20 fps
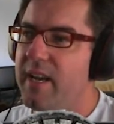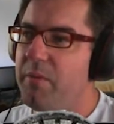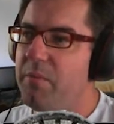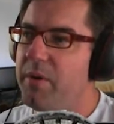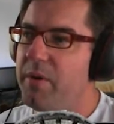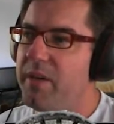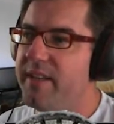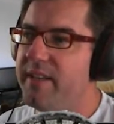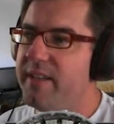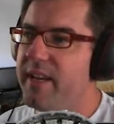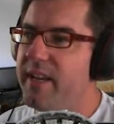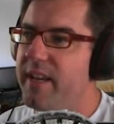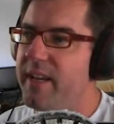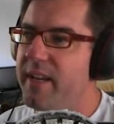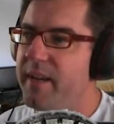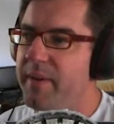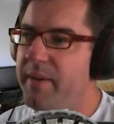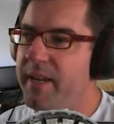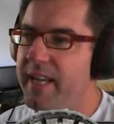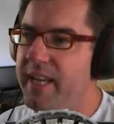But
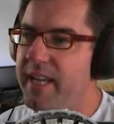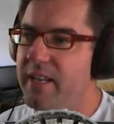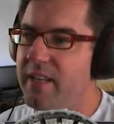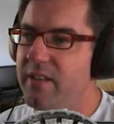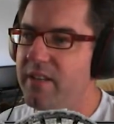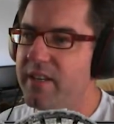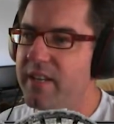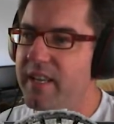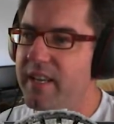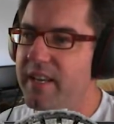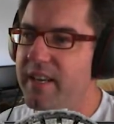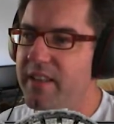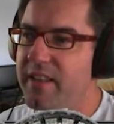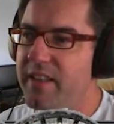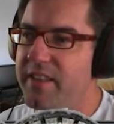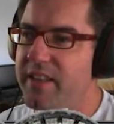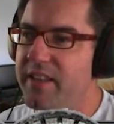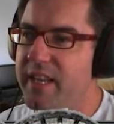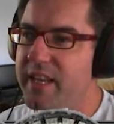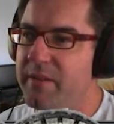look,
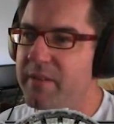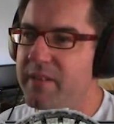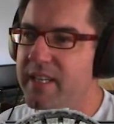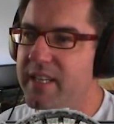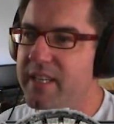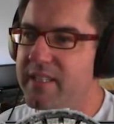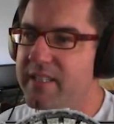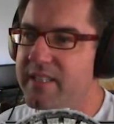another thing with this